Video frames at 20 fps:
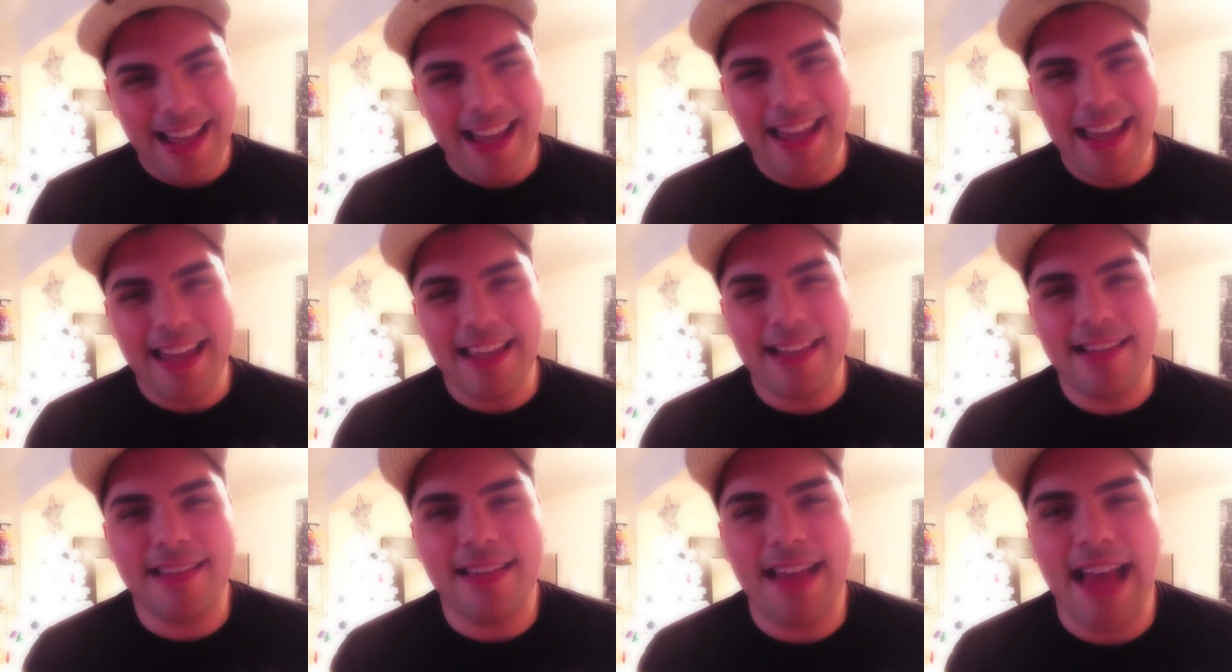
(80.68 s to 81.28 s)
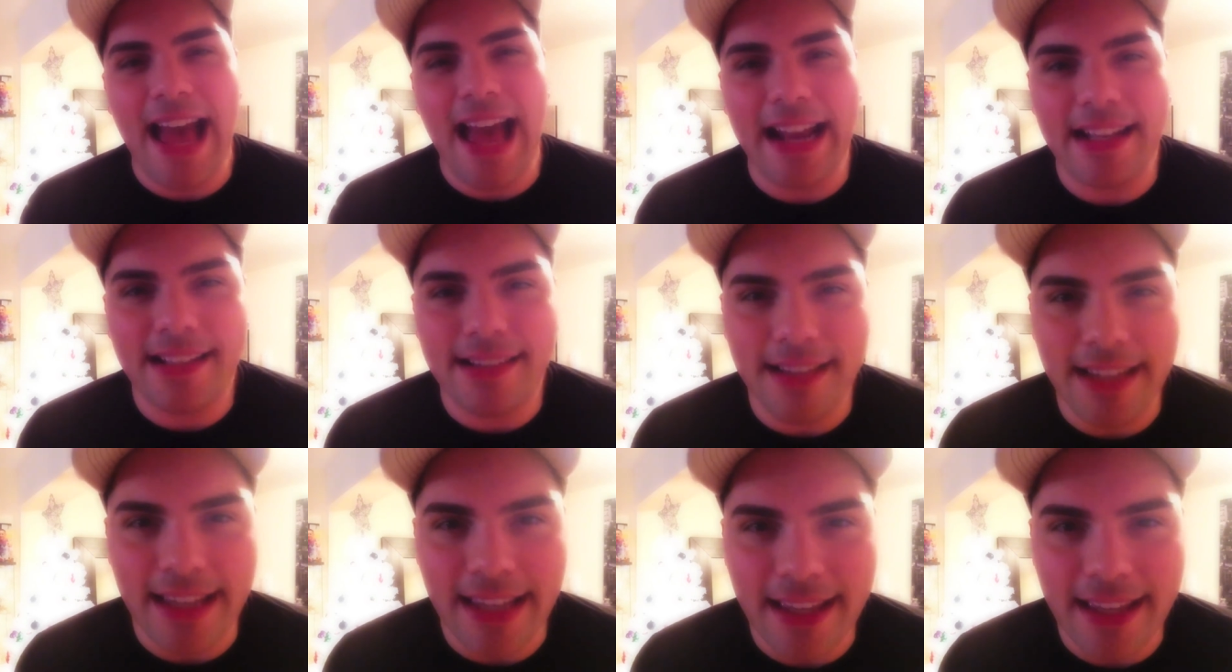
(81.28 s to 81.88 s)

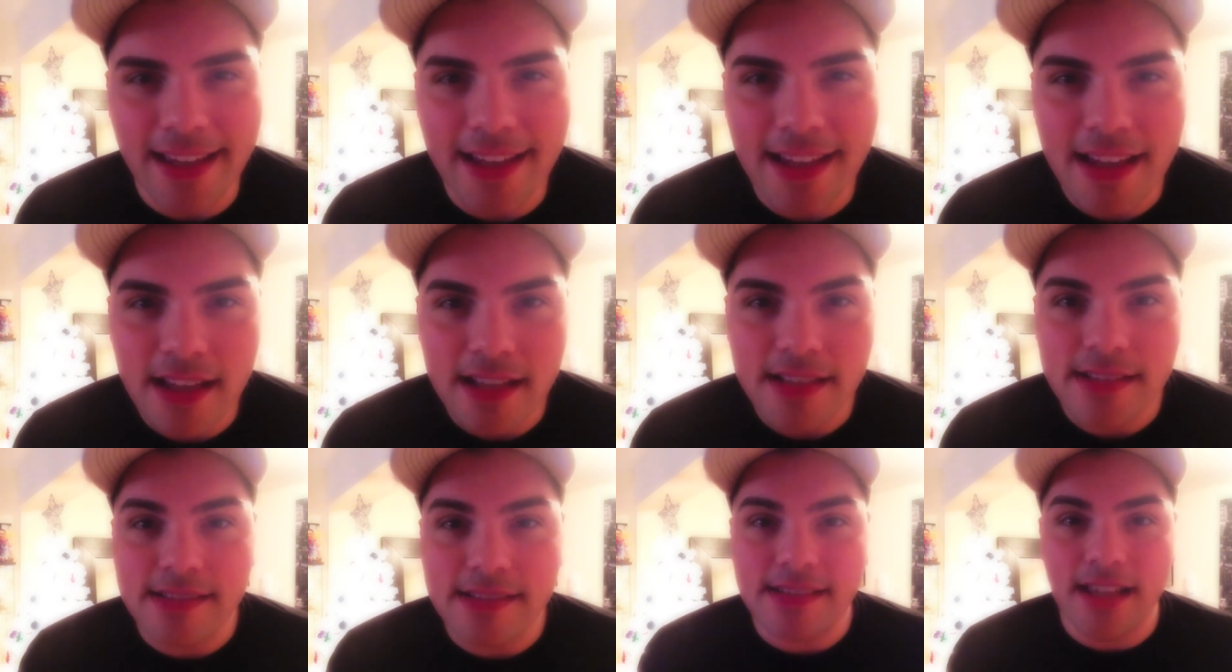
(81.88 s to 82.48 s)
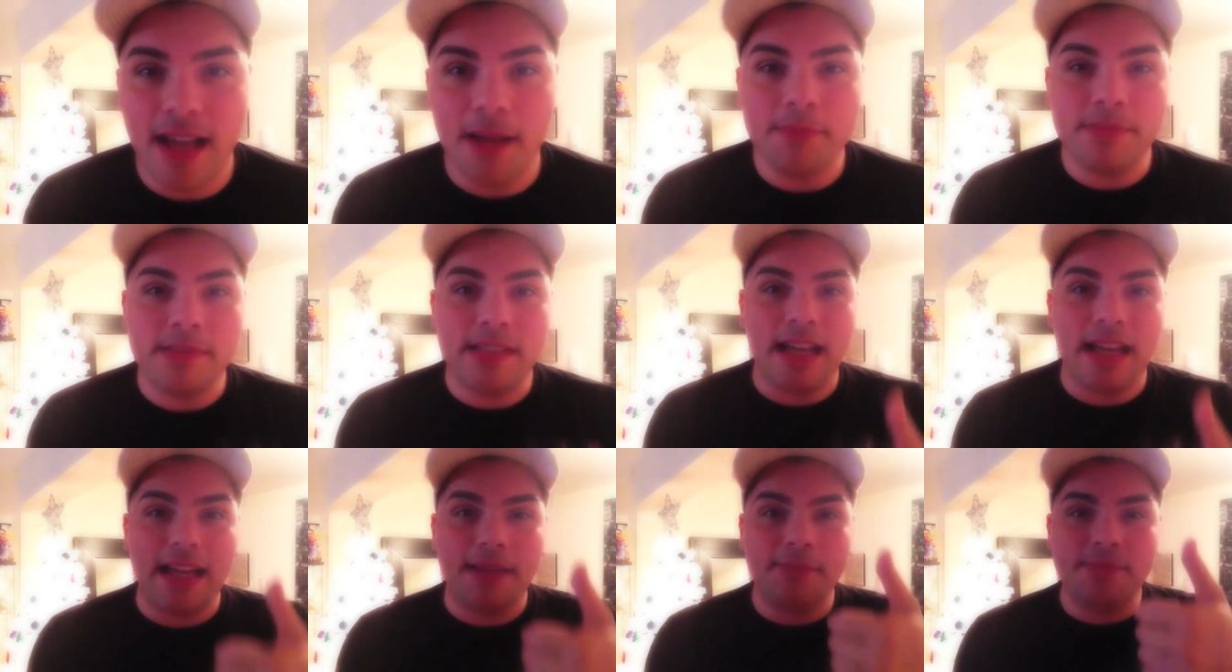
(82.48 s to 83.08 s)
Exactly.
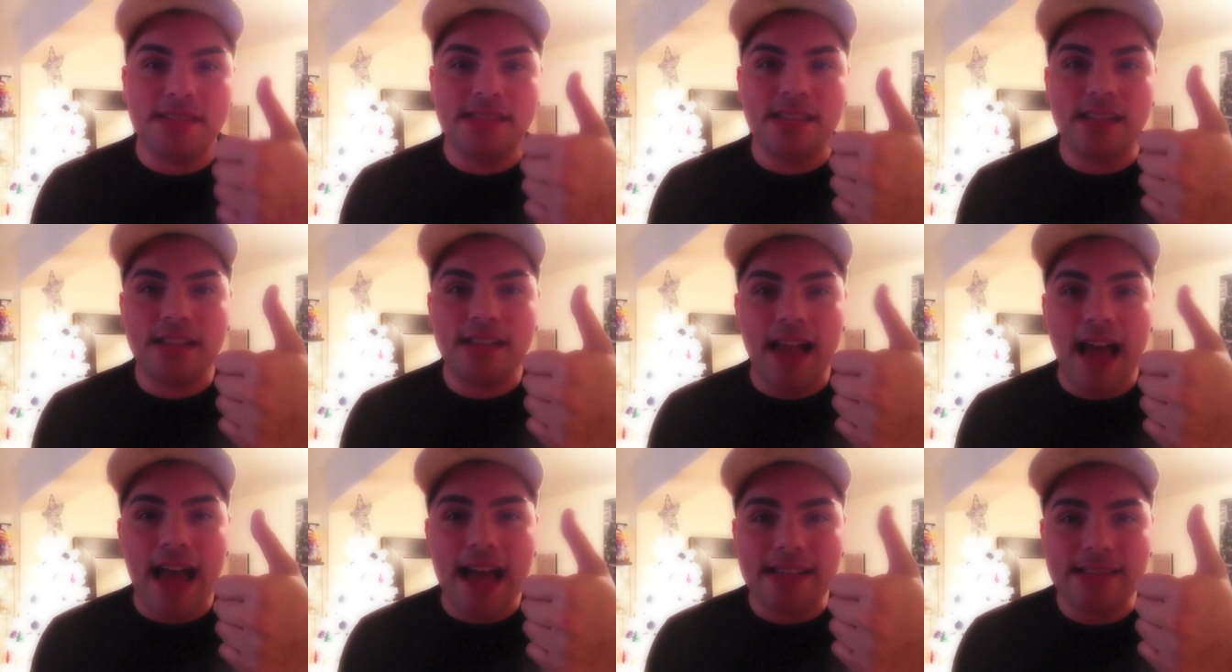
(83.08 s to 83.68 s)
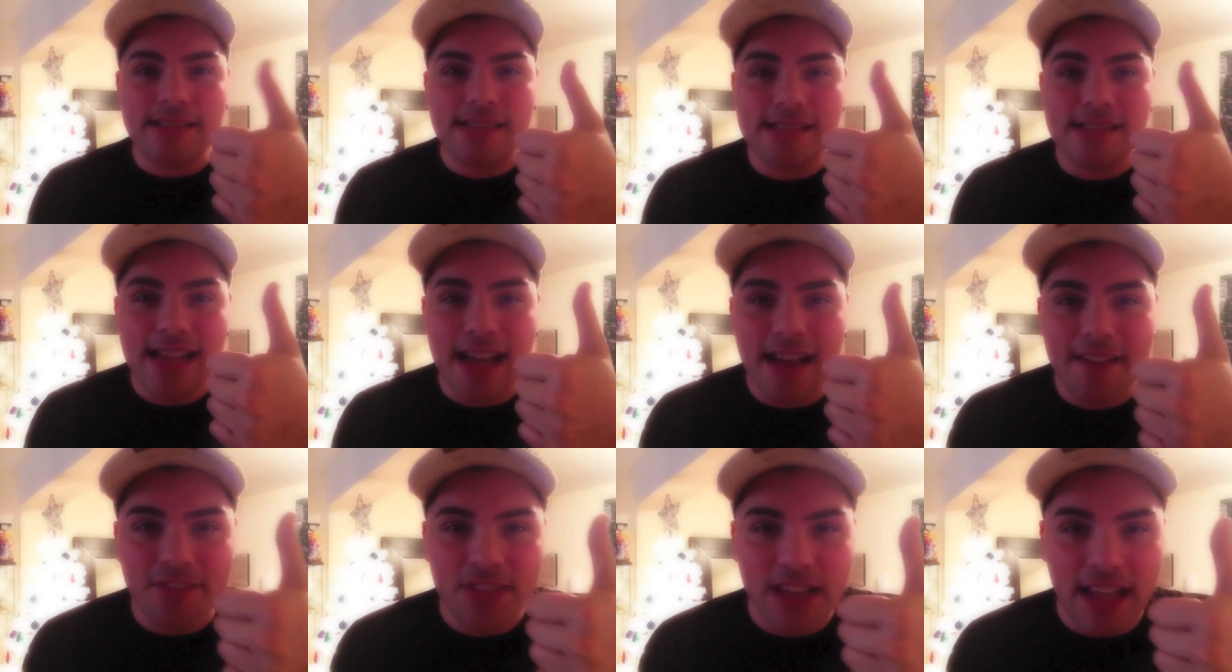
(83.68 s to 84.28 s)
Sometimes the glasses
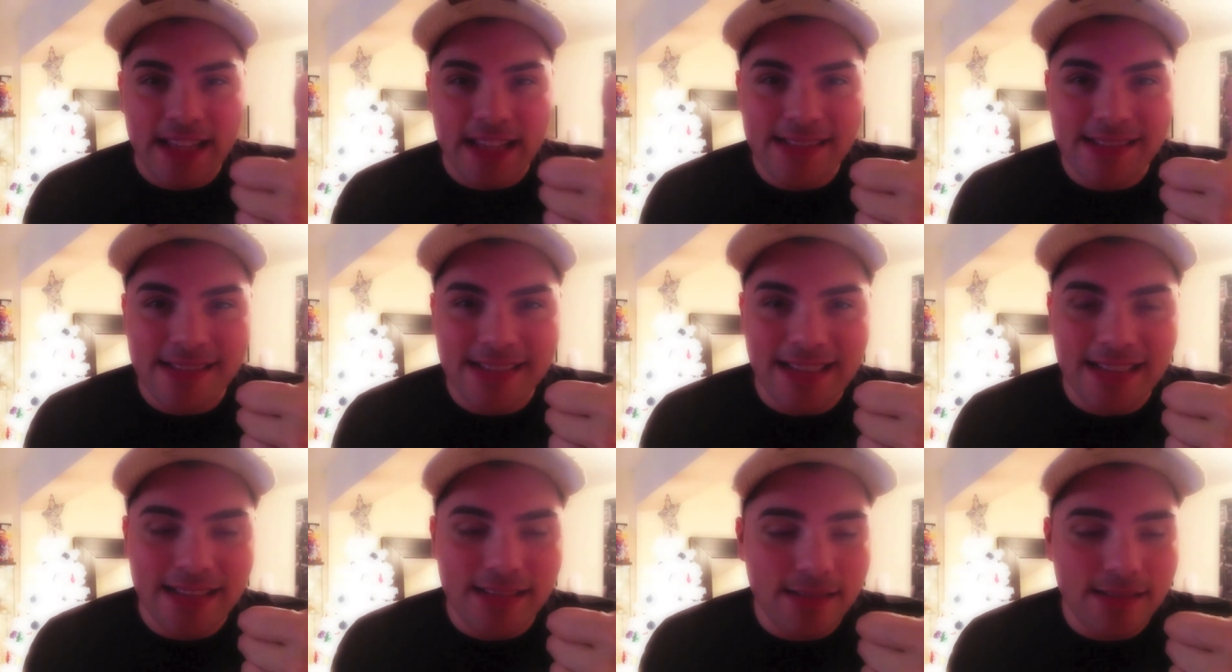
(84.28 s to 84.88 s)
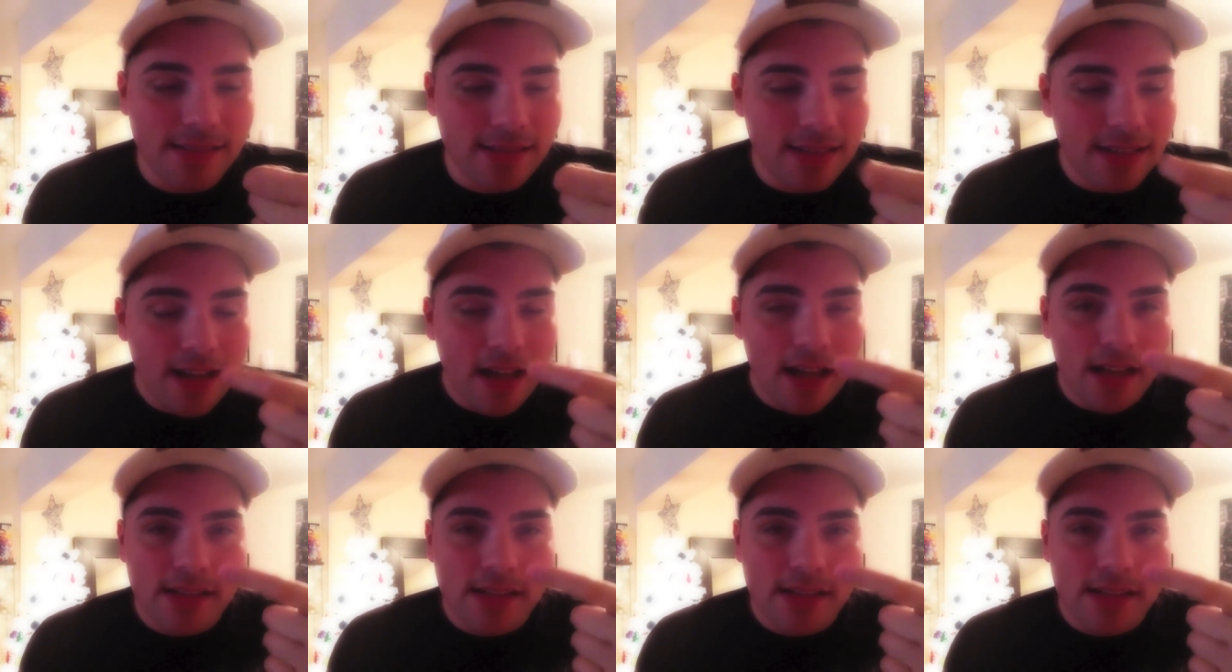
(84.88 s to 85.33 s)
have lenses.